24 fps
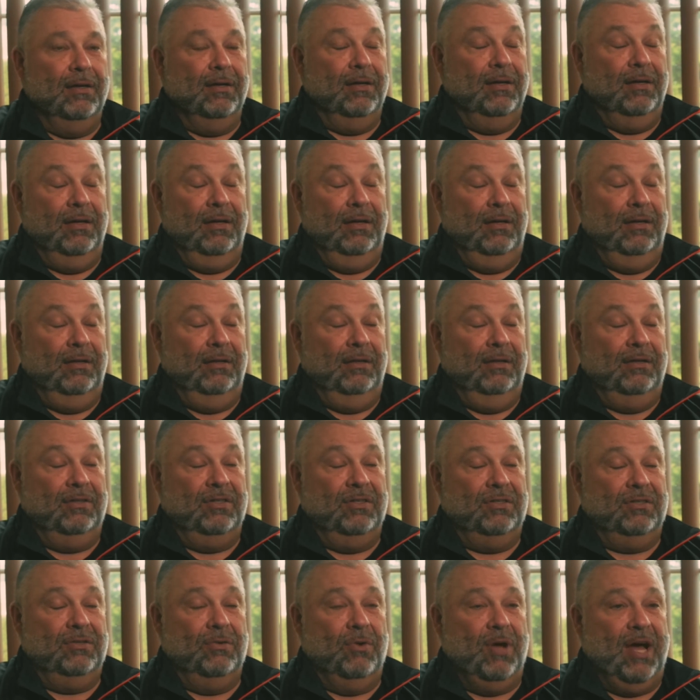And it
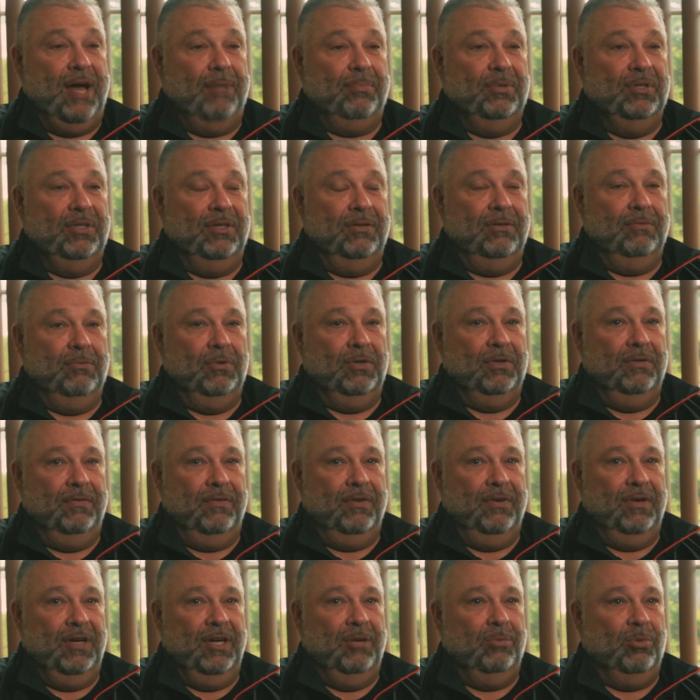just so happened that one of
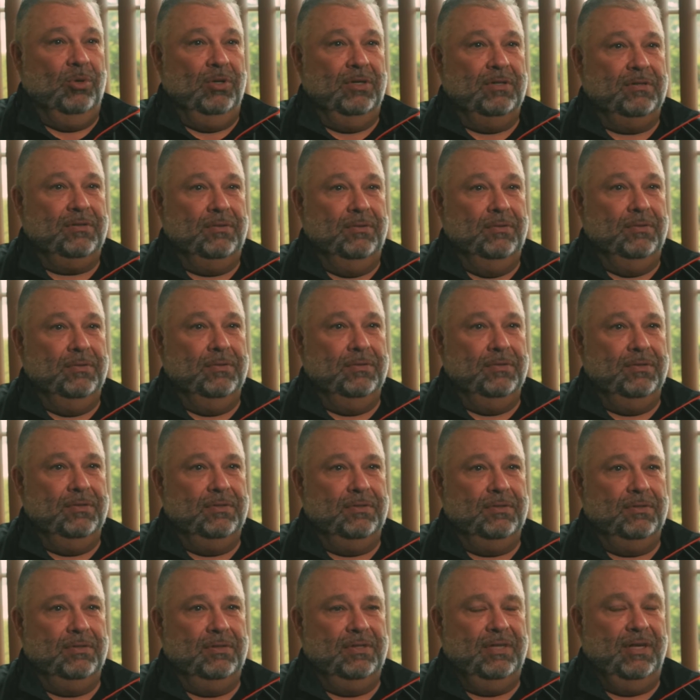our neighboring
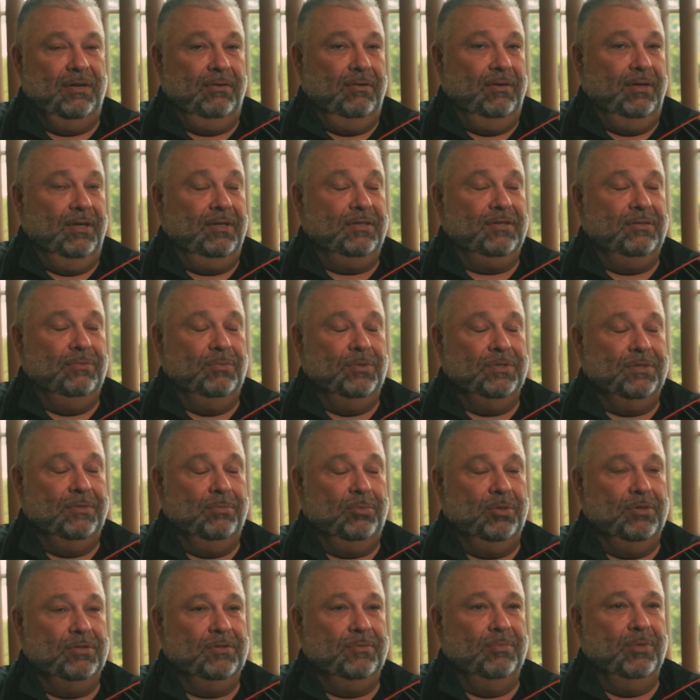schools, Taryn Dixon was the
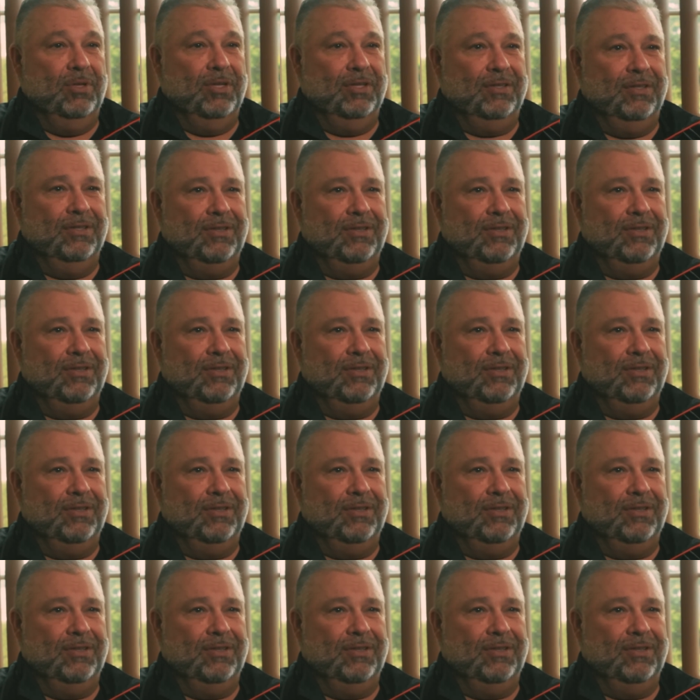principal at the